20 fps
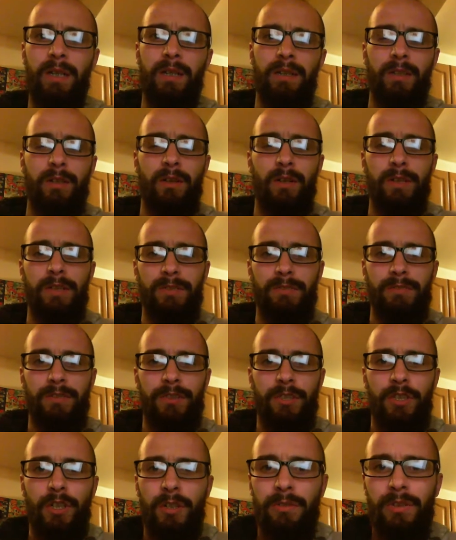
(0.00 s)
kind of
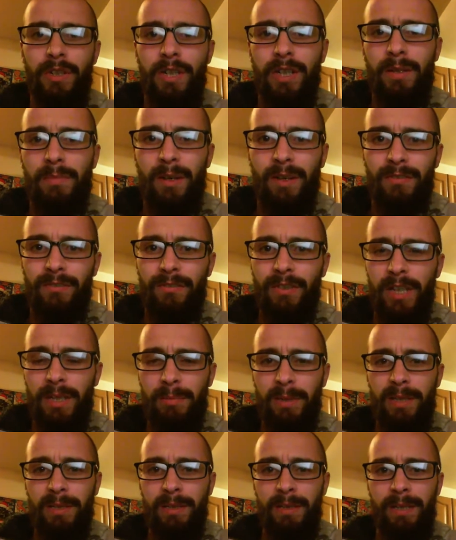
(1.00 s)
show thing about
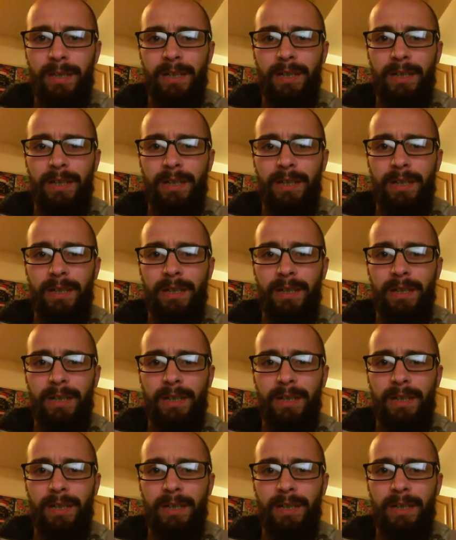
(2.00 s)
vaping.